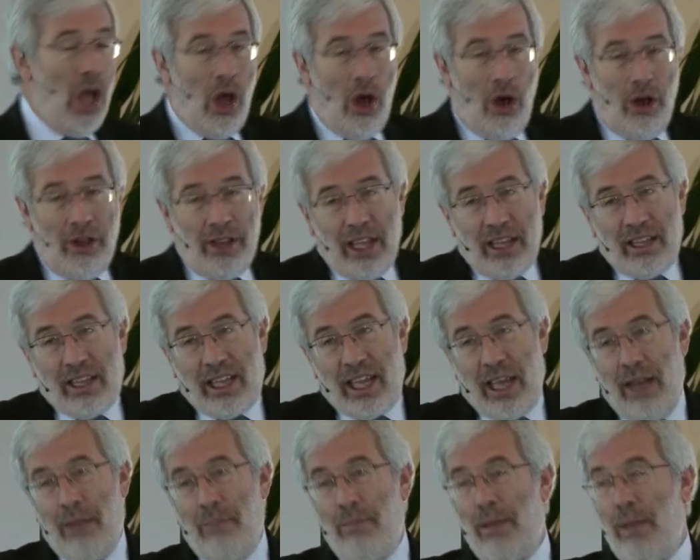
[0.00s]
or that
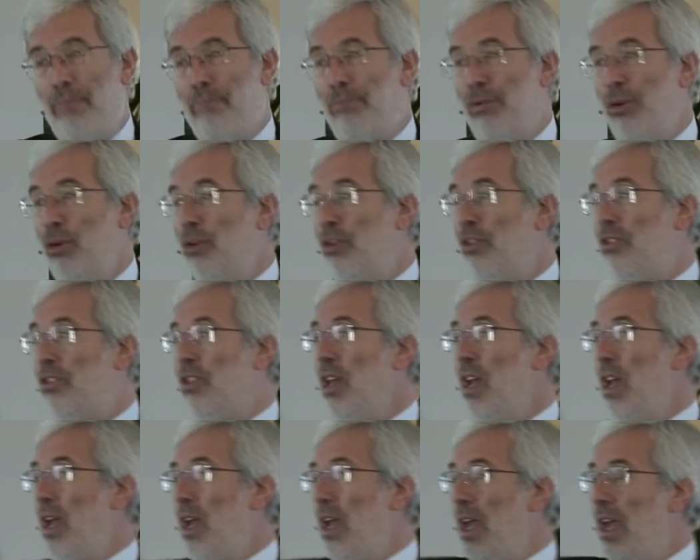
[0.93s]
can be put
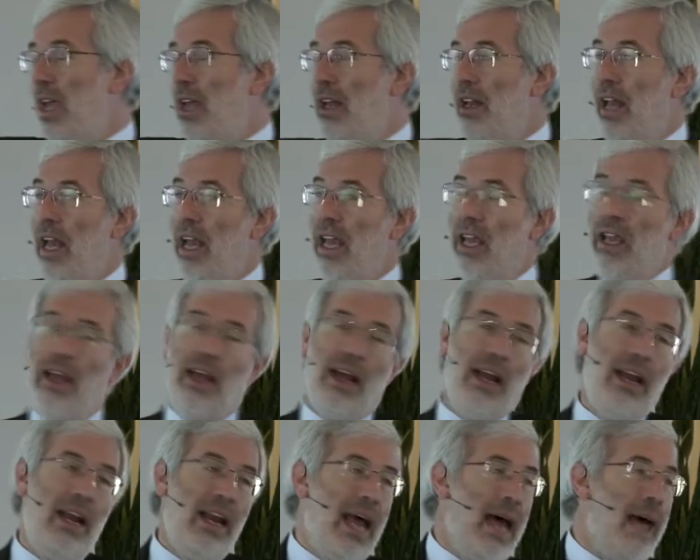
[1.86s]
in a
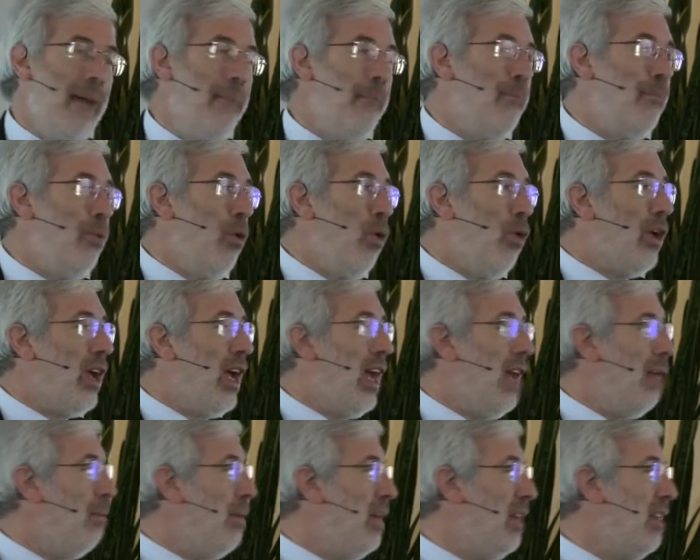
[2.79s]
lamp or
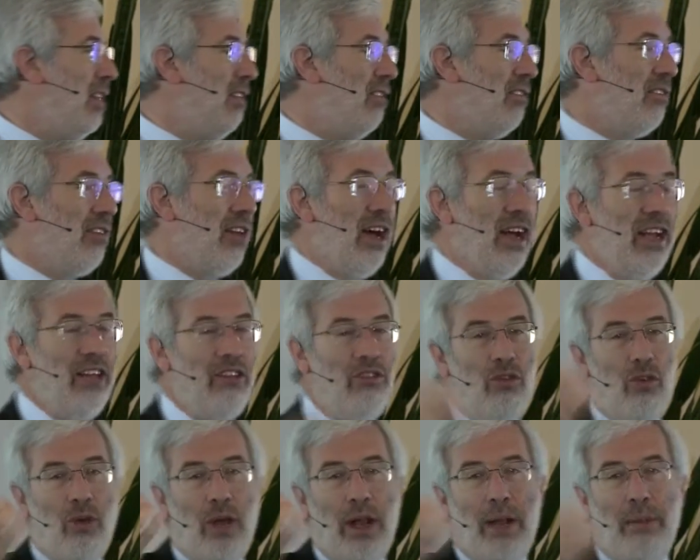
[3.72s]
can be designed
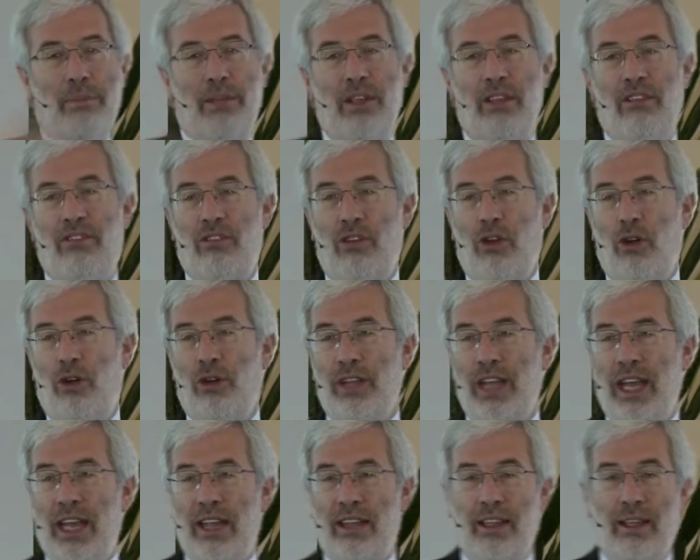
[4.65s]
to help this or
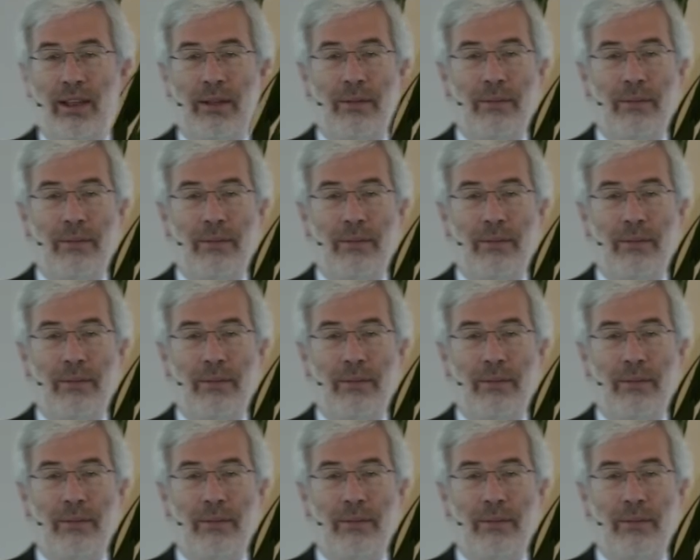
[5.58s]
that.